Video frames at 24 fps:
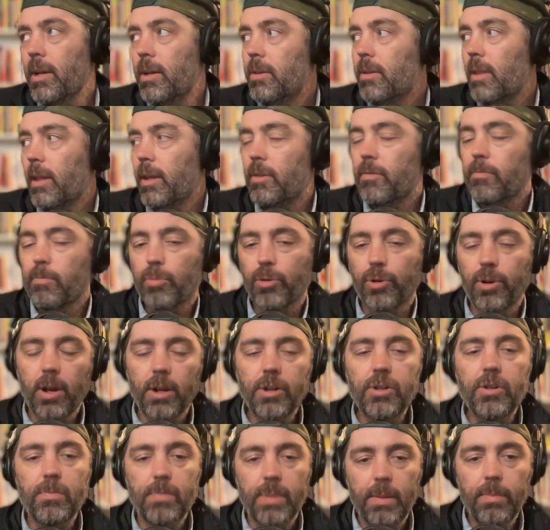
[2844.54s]
like
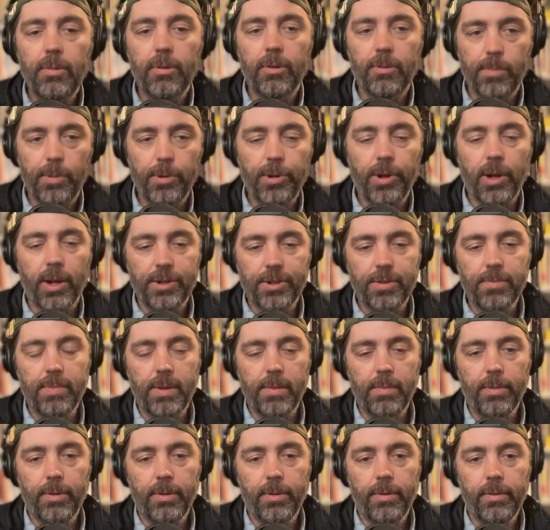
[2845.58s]
production people are production
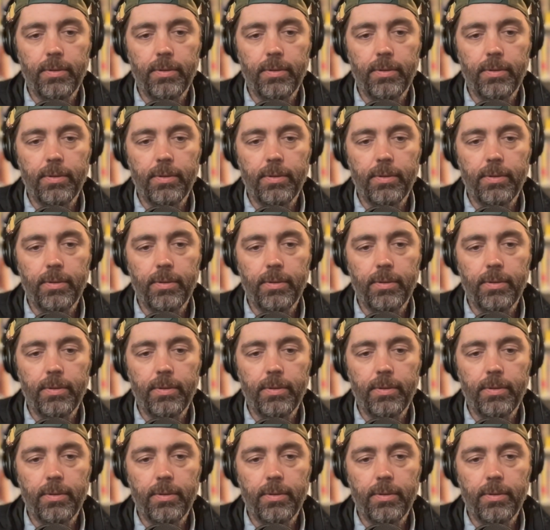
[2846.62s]
people.